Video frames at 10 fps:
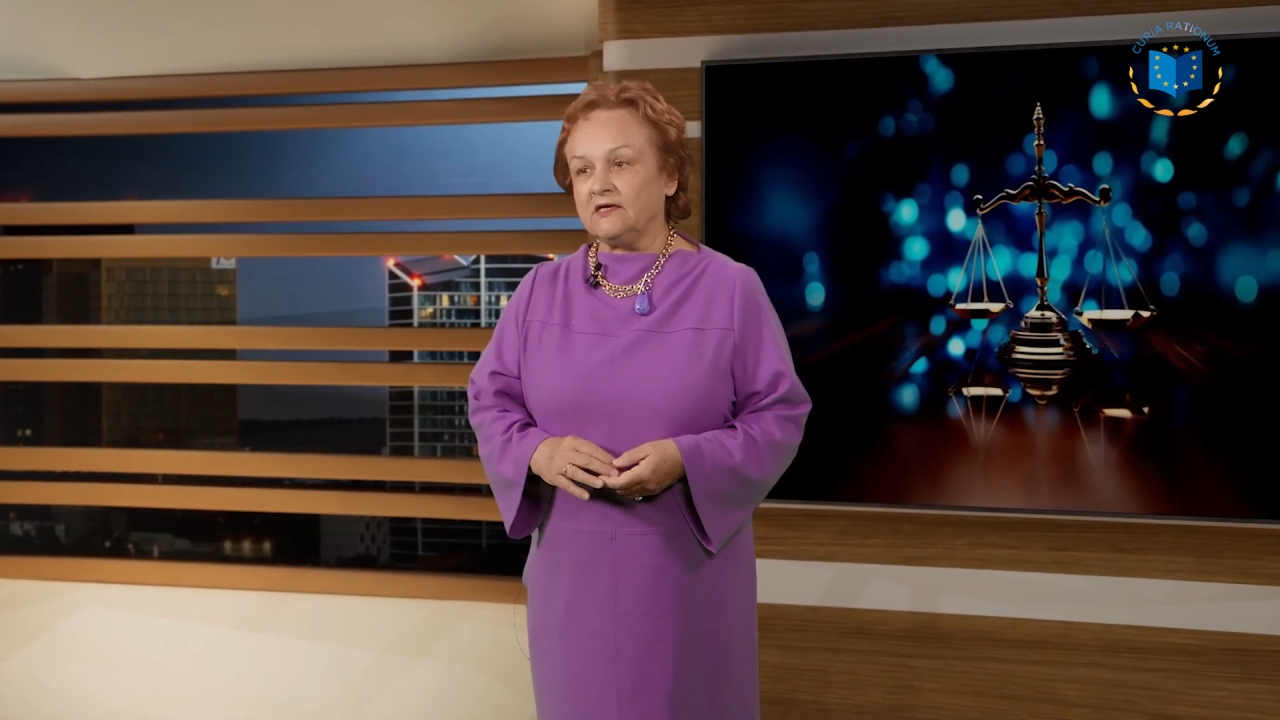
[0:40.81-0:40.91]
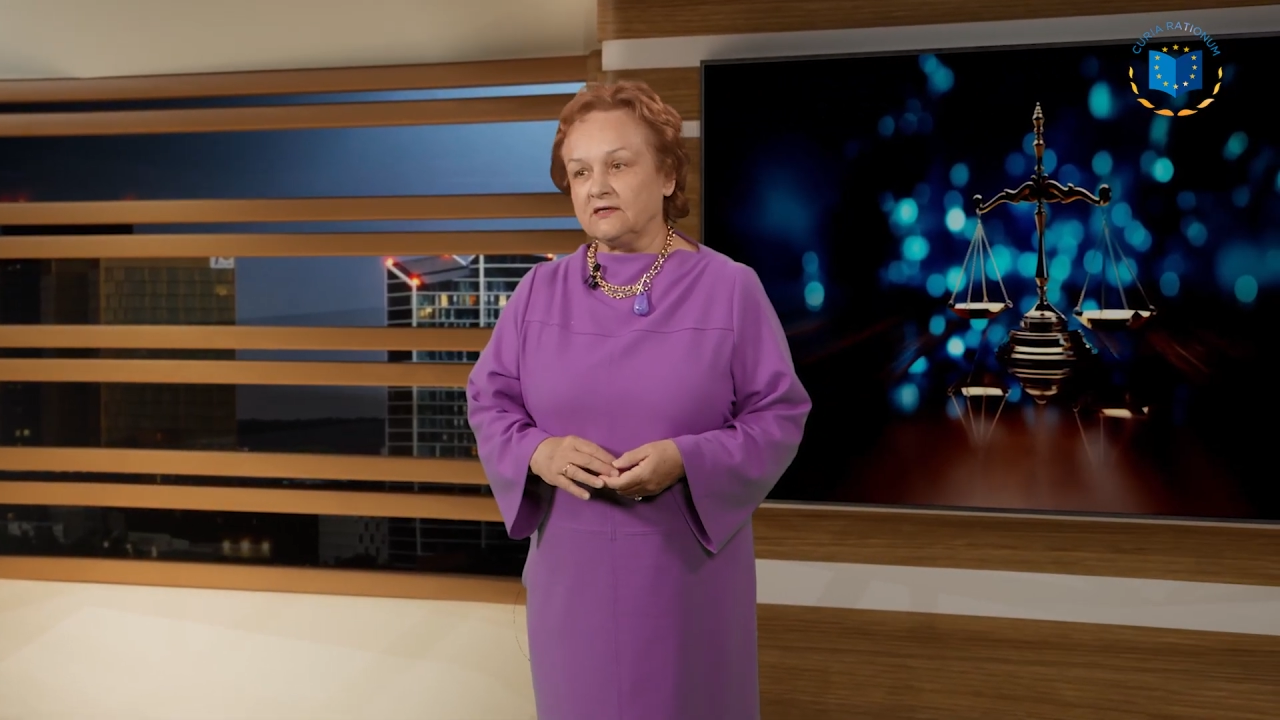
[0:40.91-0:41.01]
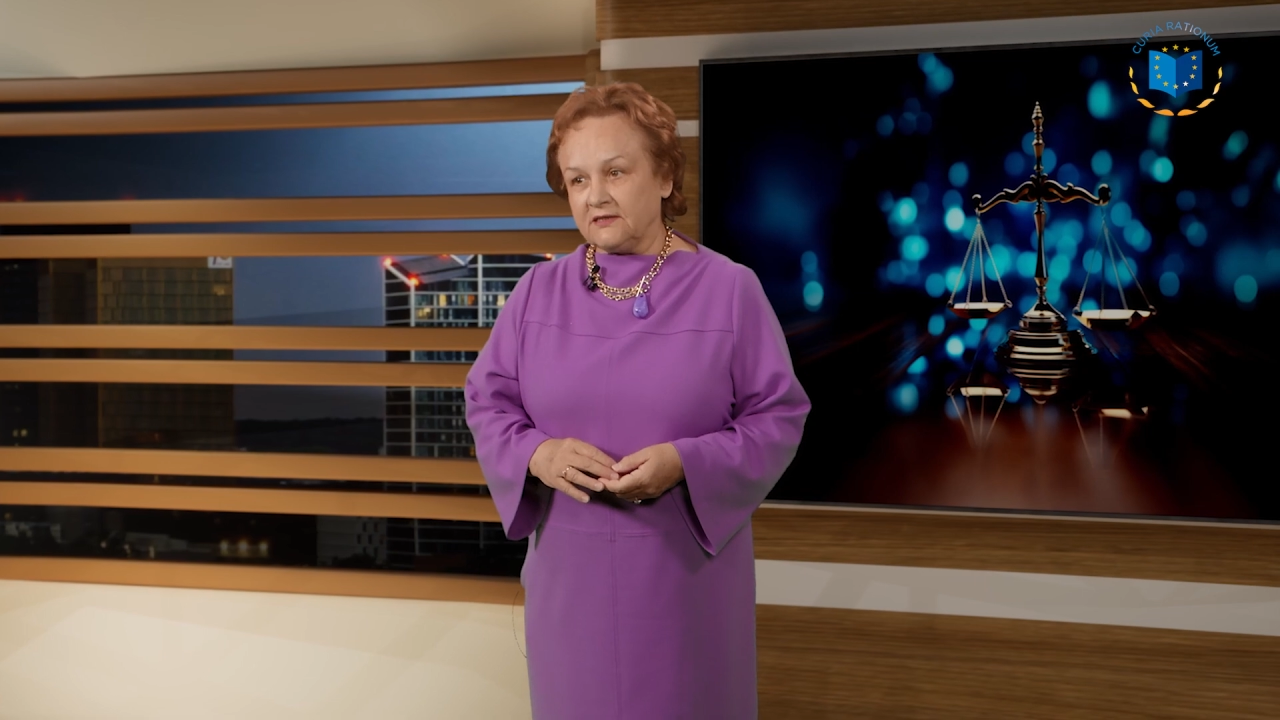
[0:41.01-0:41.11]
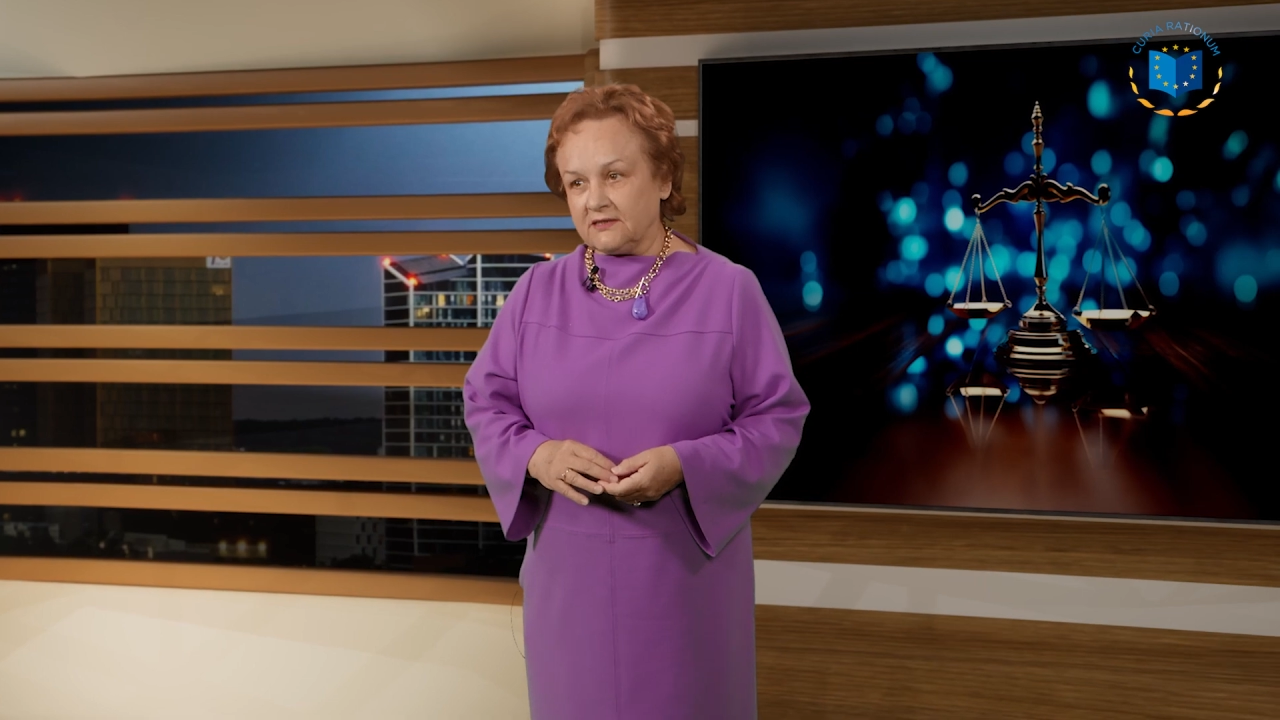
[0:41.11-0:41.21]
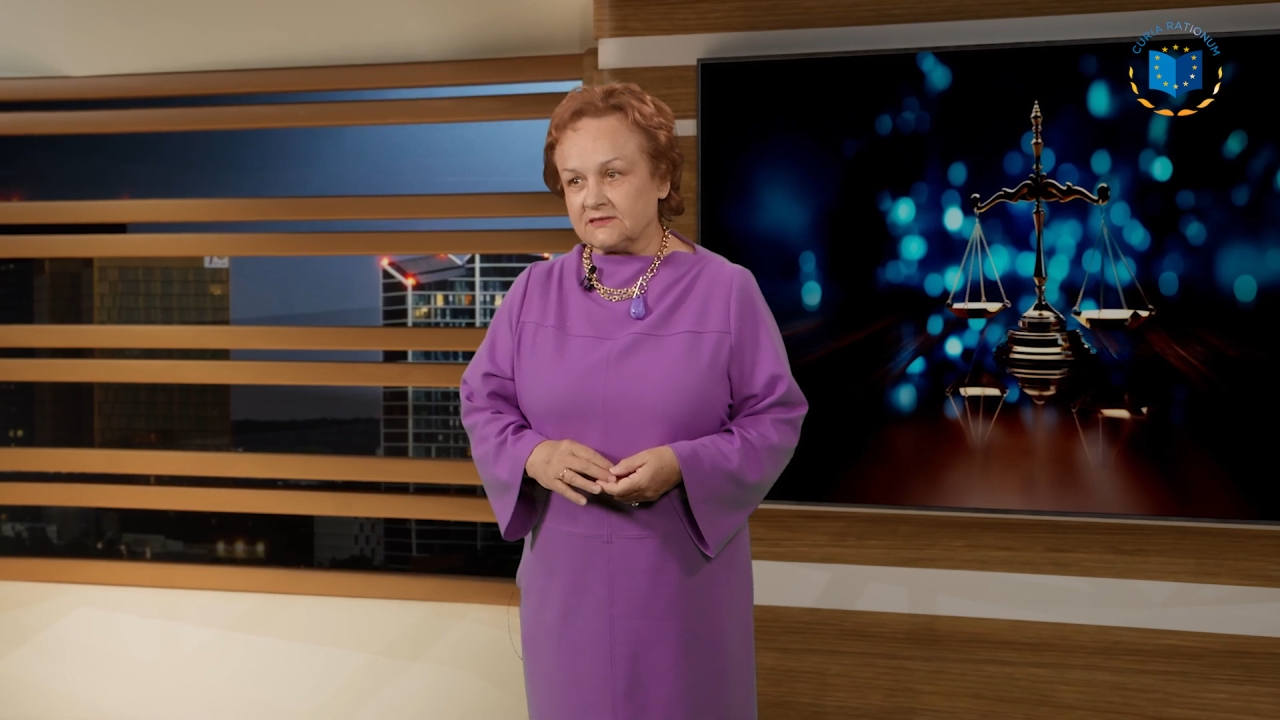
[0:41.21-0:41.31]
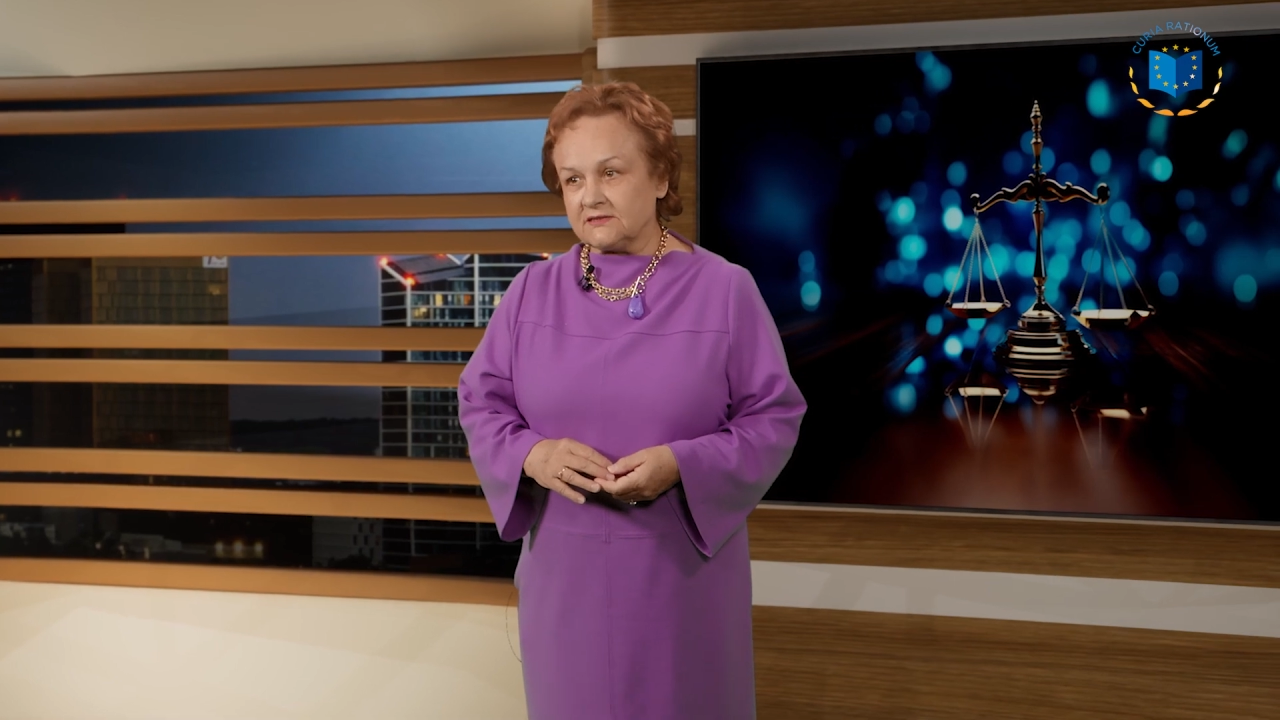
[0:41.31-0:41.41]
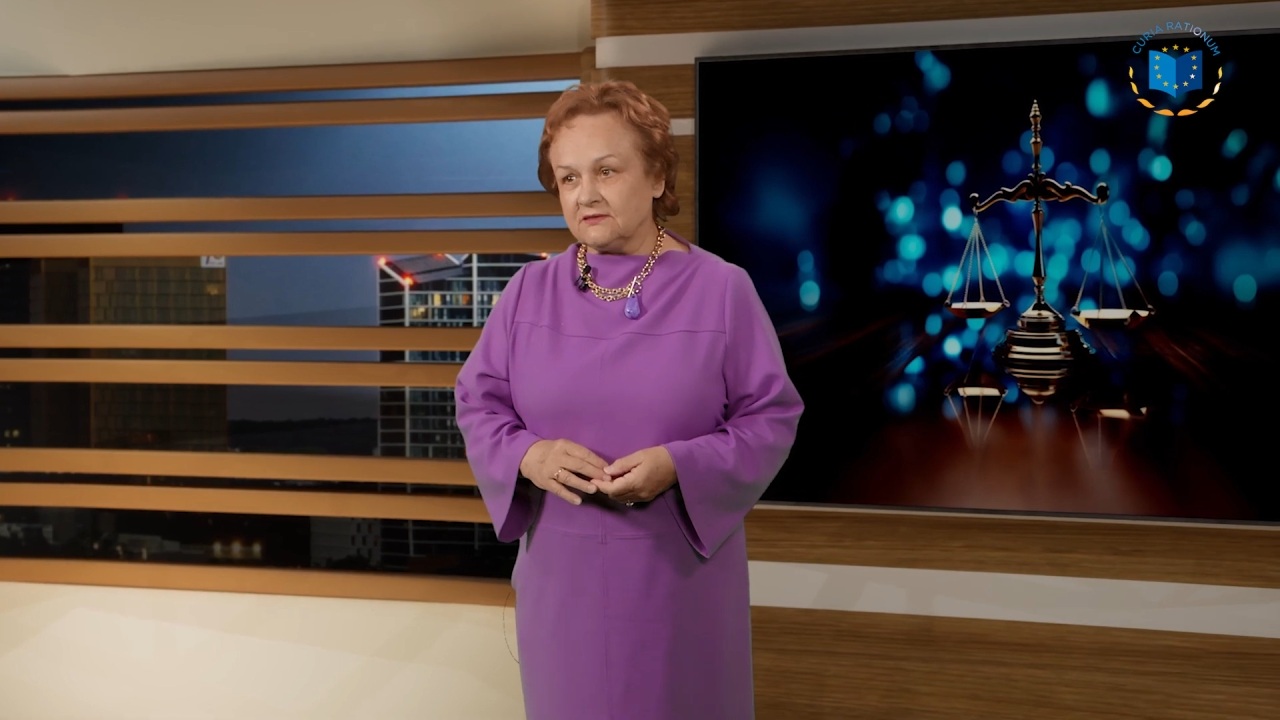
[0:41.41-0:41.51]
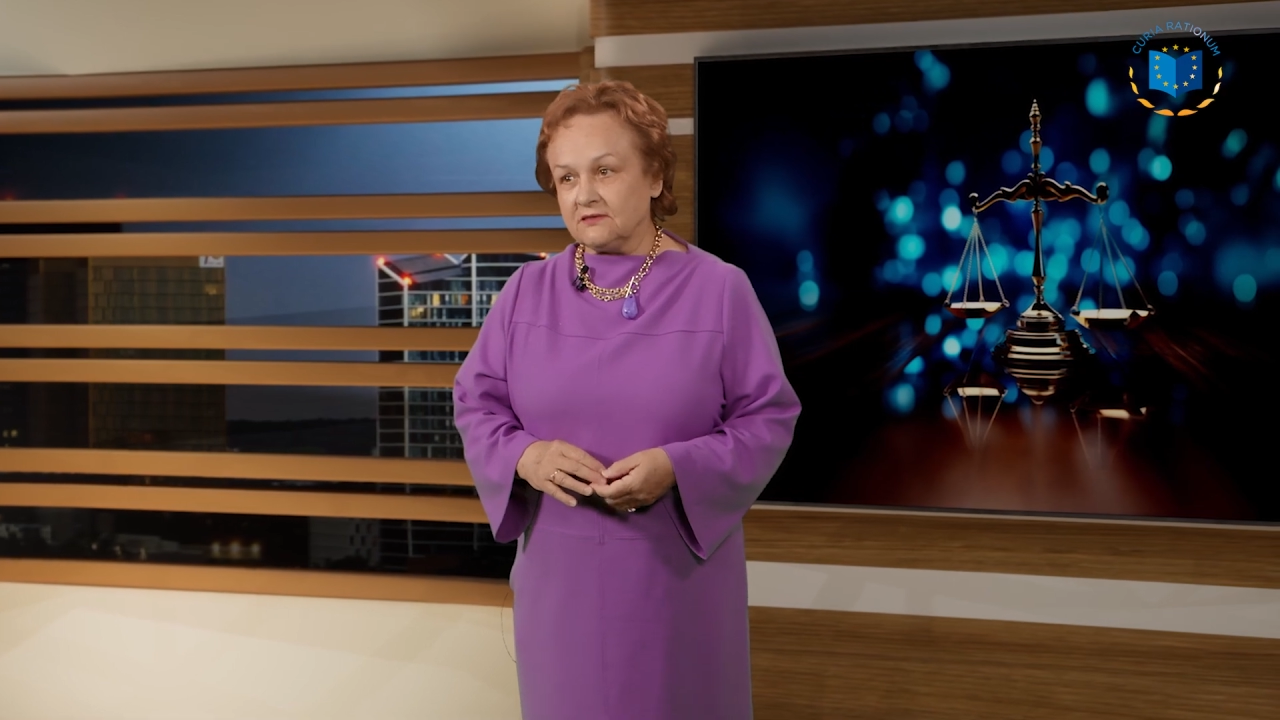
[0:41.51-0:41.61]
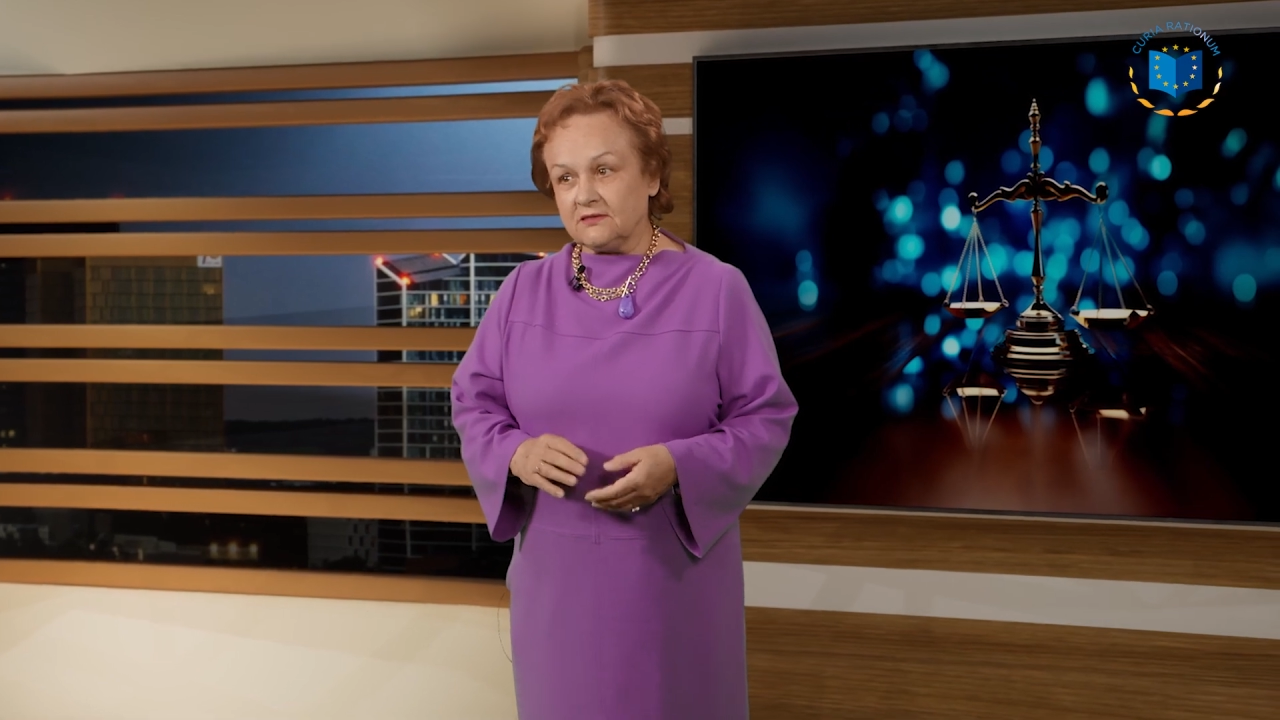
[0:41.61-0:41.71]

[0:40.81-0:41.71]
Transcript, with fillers: increasing